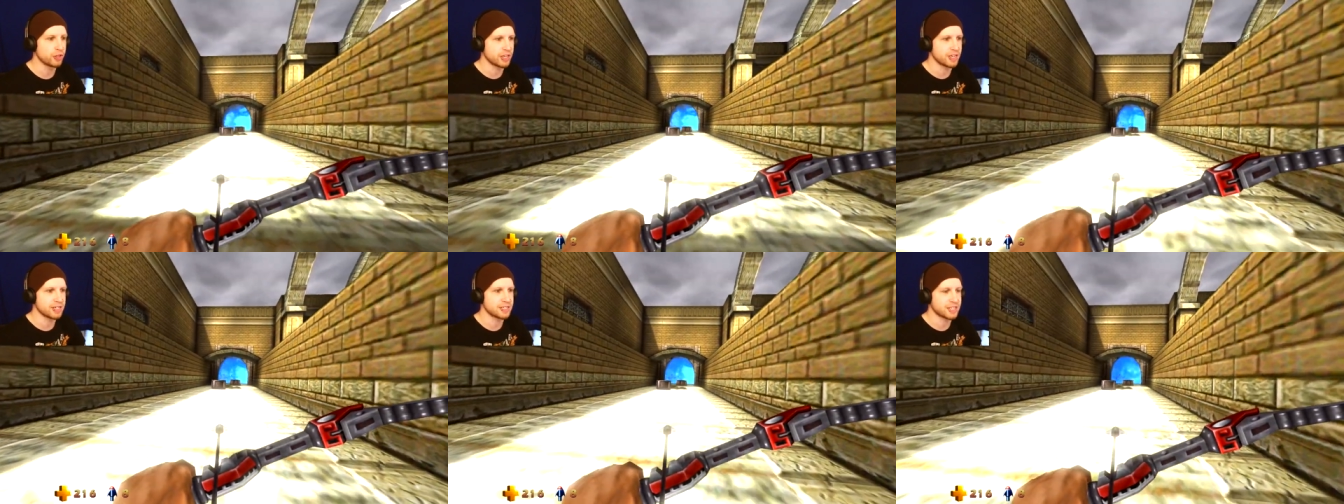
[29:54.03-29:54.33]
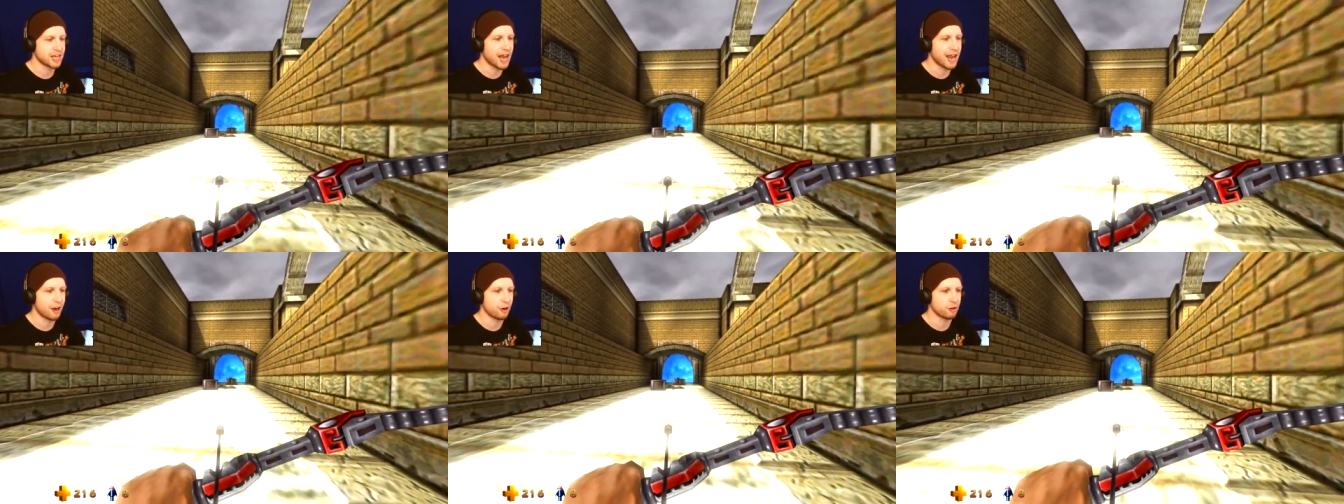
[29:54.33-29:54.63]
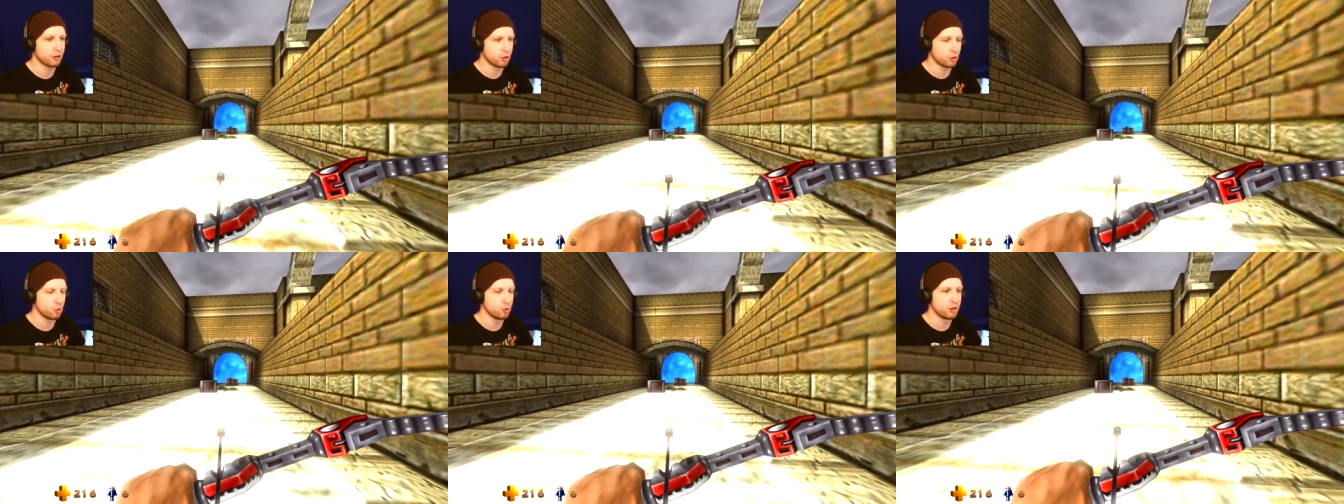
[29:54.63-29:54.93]
the
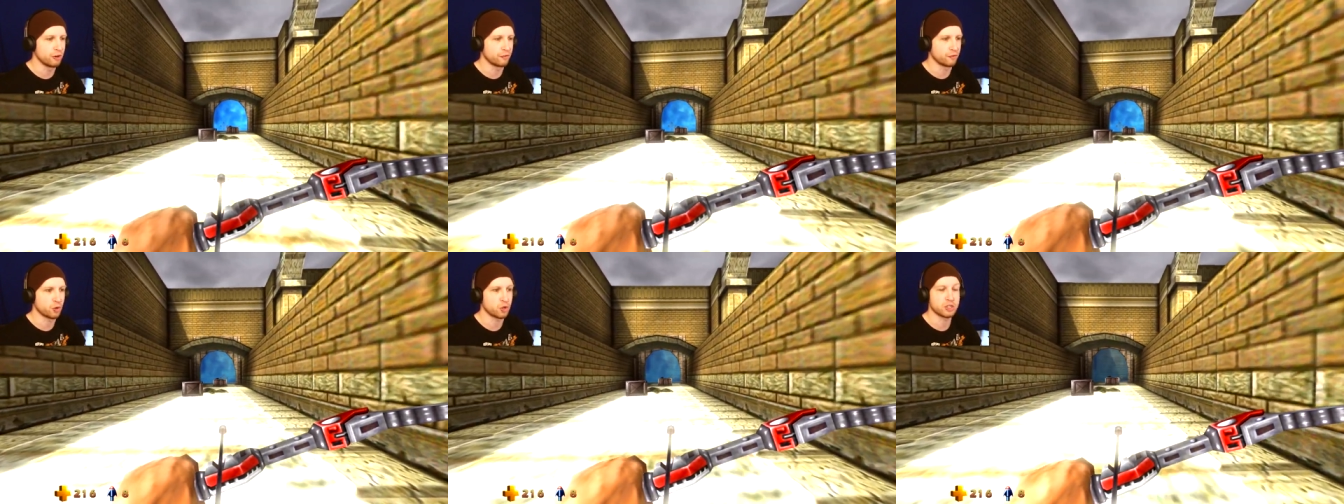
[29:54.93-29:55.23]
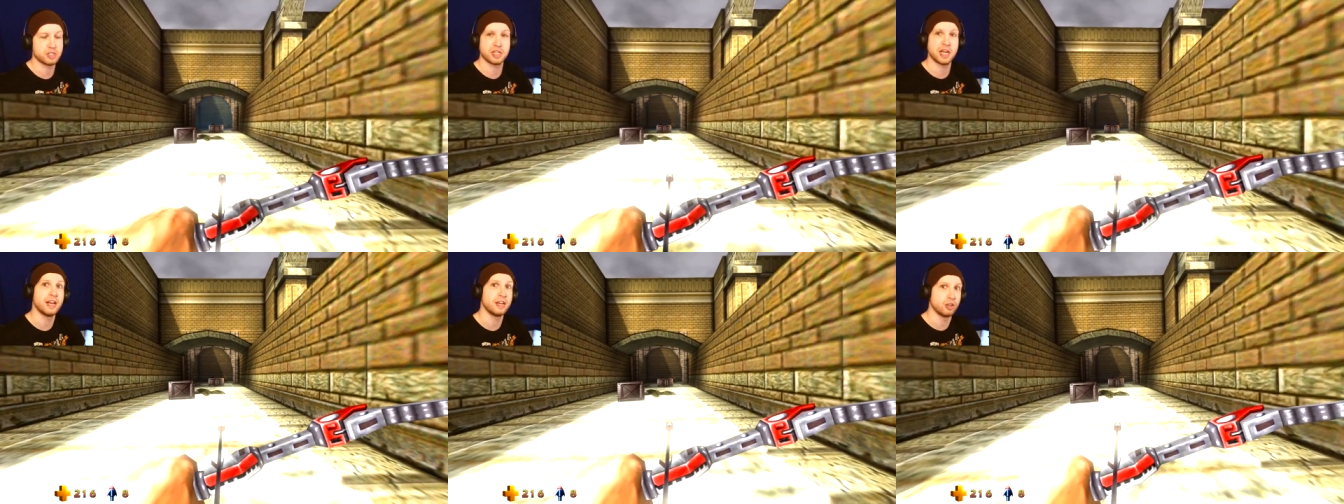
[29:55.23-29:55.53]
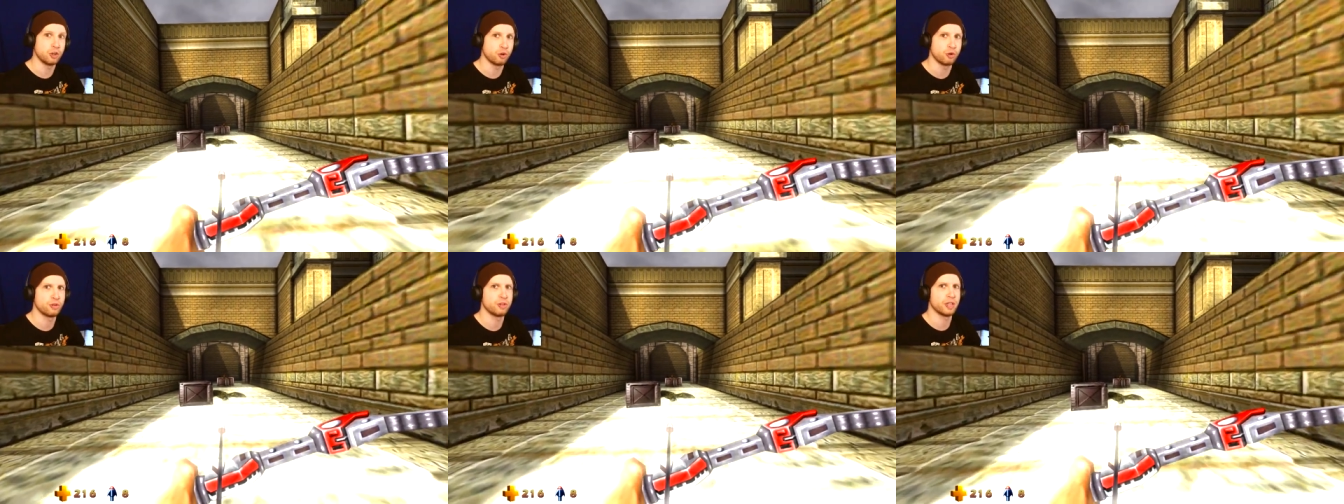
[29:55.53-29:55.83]
entire universe, and
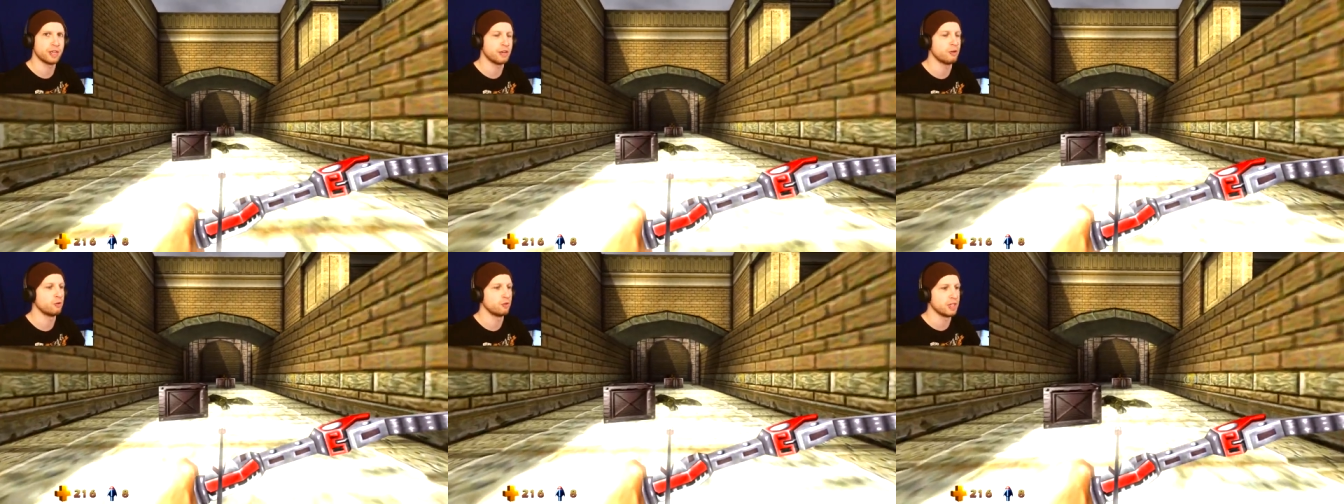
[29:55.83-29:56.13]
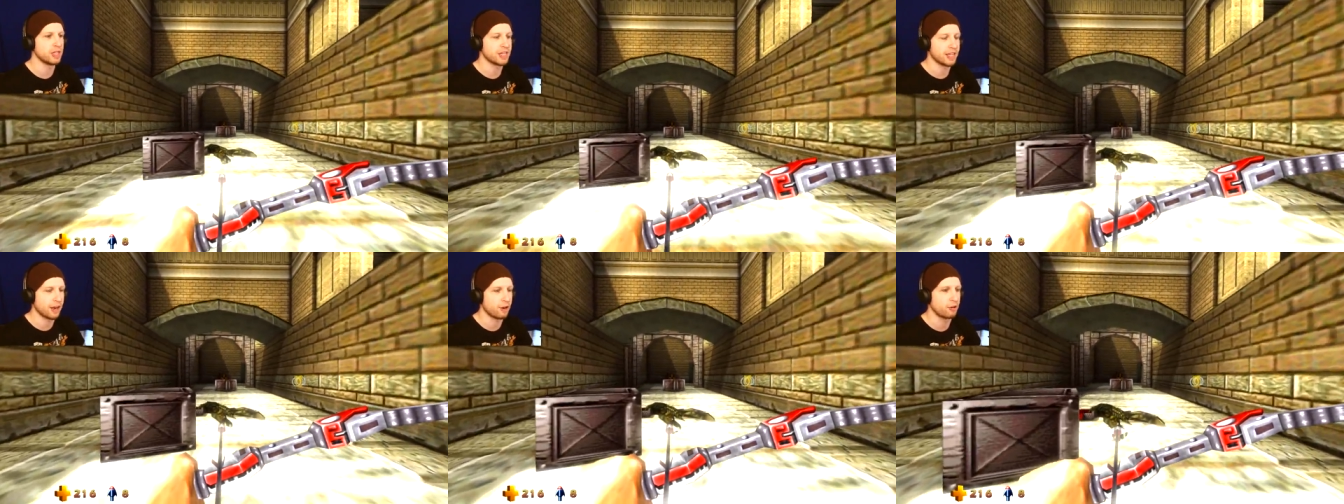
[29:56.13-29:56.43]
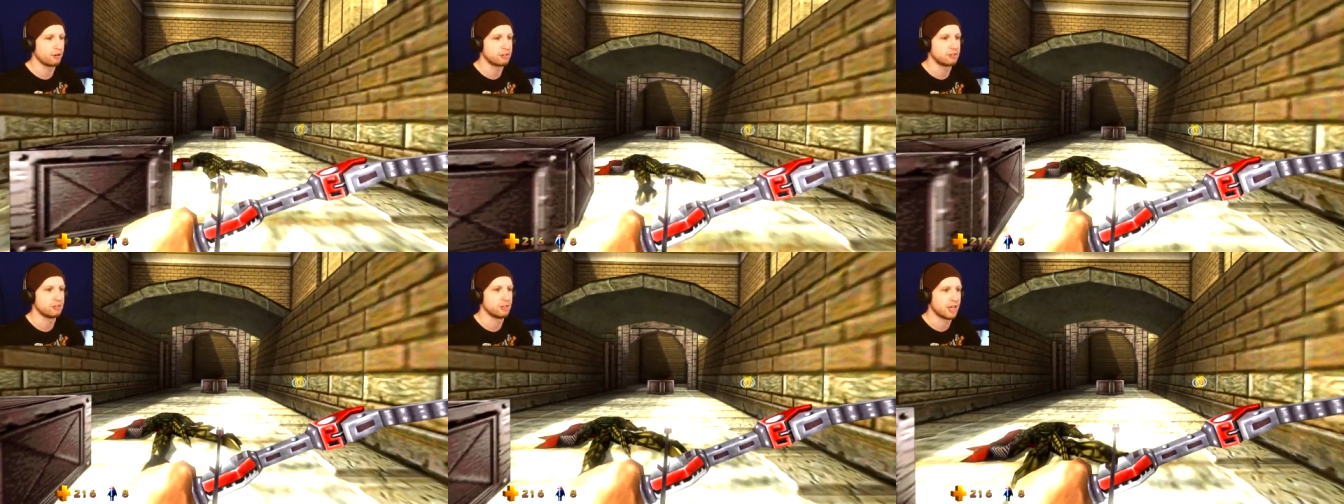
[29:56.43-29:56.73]
you're the only
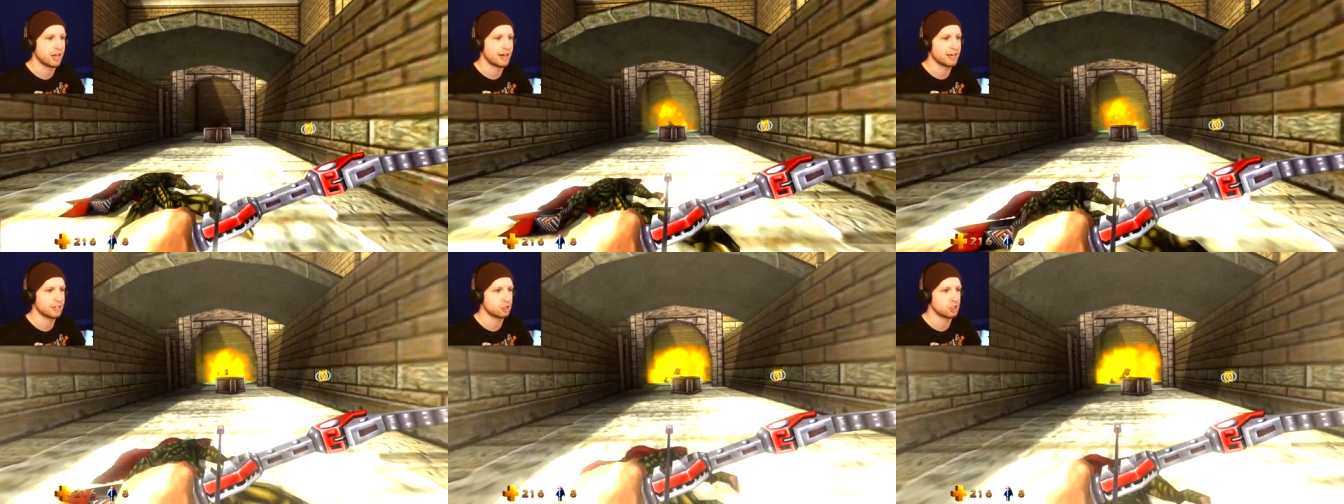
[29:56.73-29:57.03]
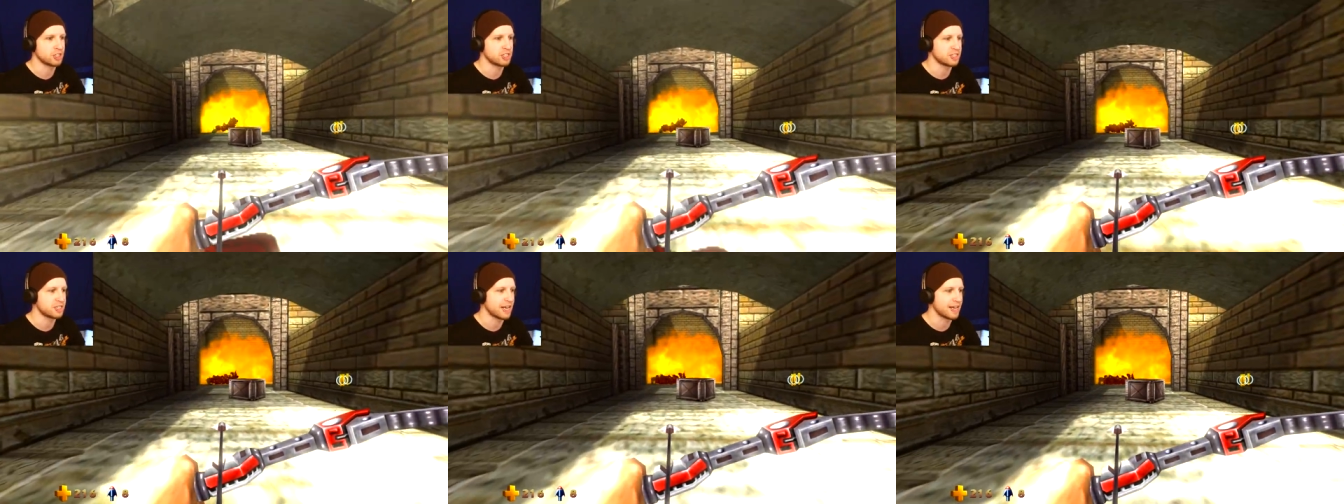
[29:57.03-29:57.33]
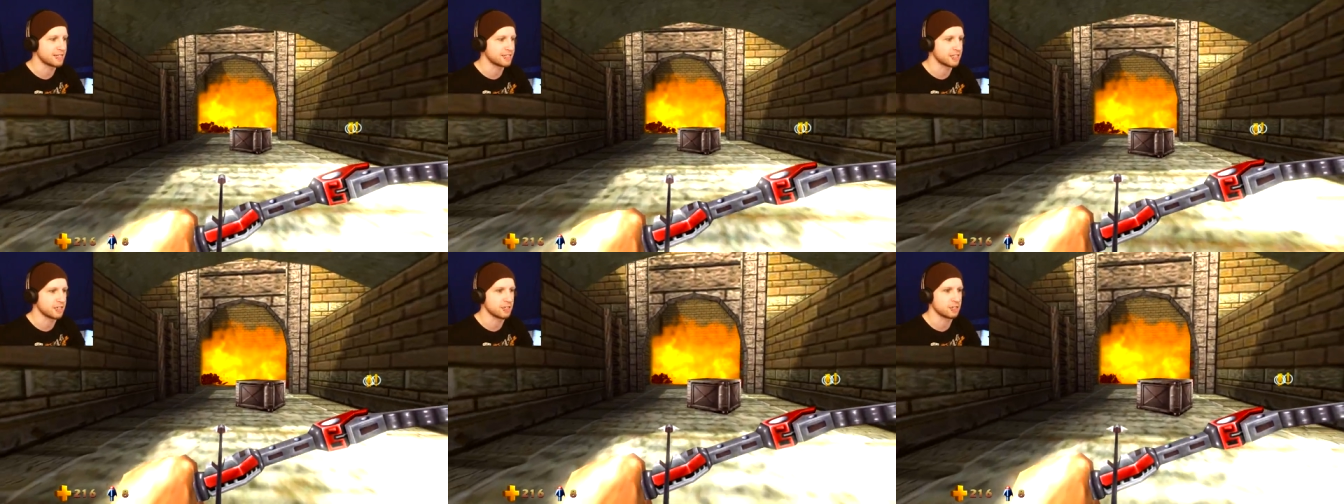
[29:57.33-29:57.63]
character that actually
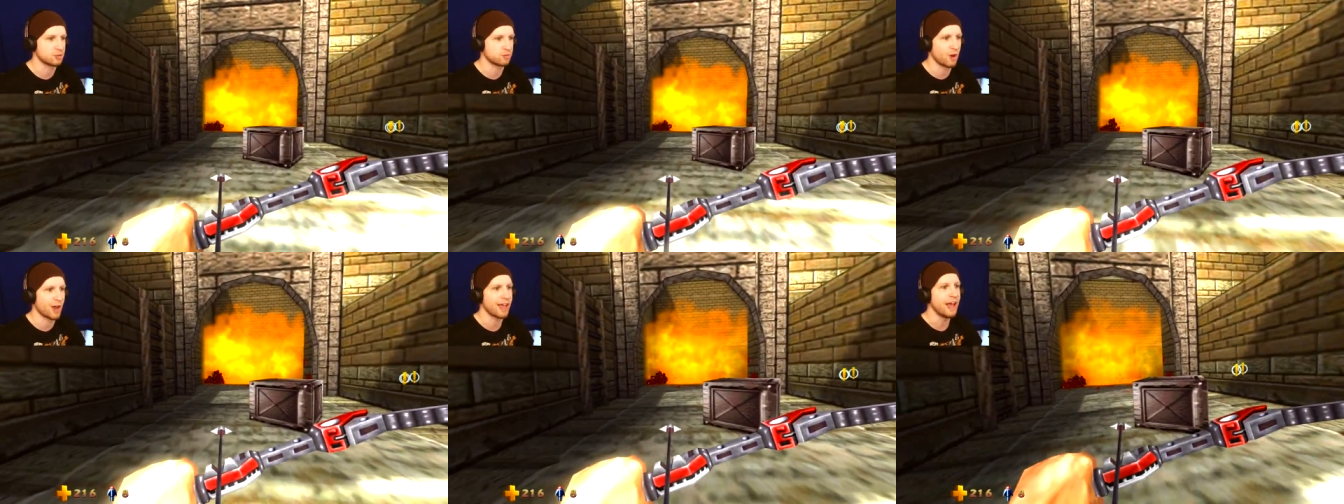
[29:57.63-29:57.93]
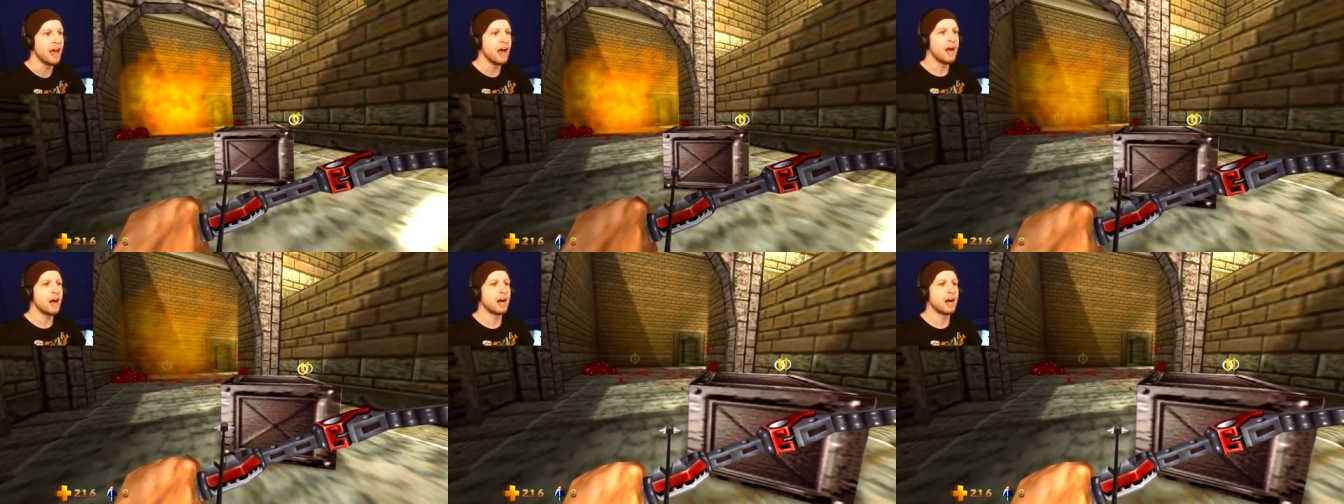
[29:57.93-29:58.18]
stands in his way.